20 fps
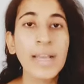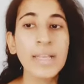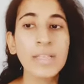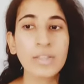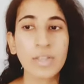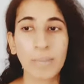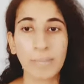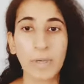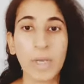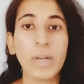
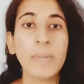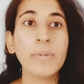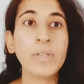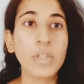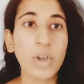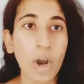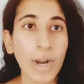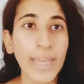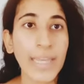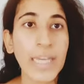So I'm going to be
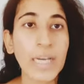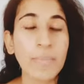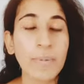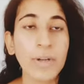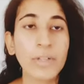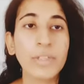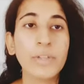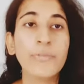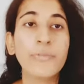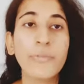talking
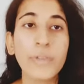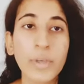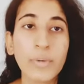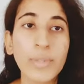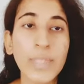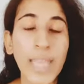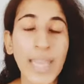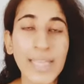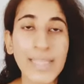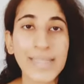about the few
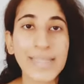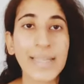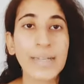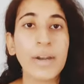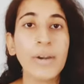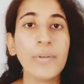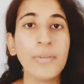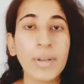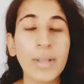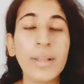things that
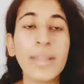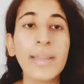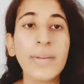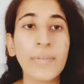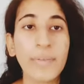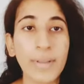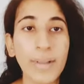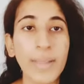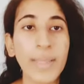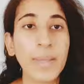are really,
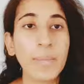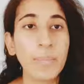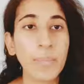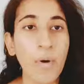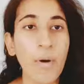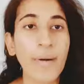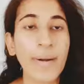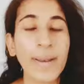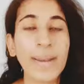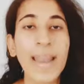really
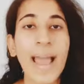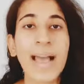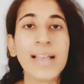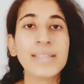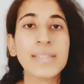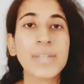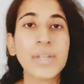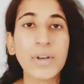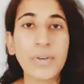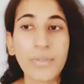important
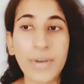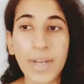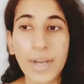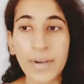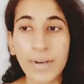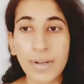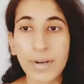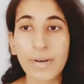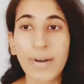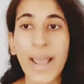as a
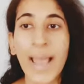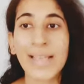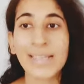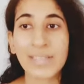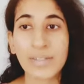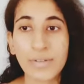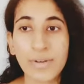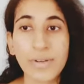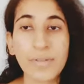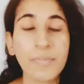creator, as
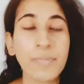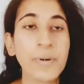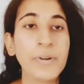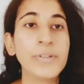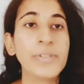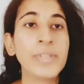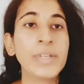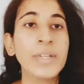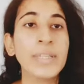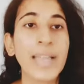a creative
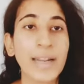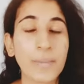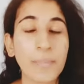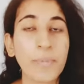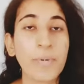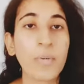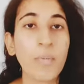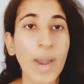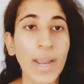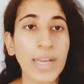person, that
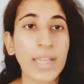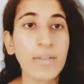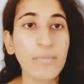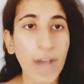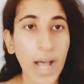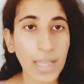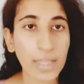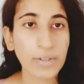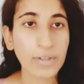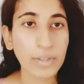are providing
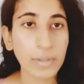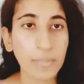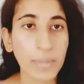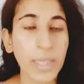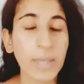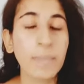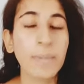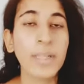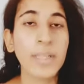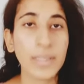value to the
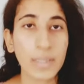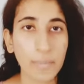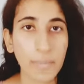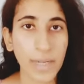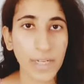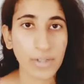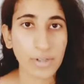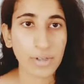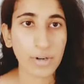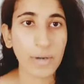people in the
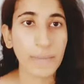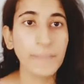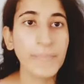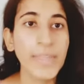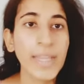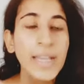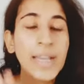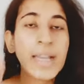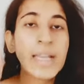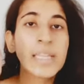Patreon.
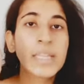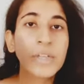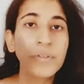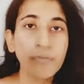The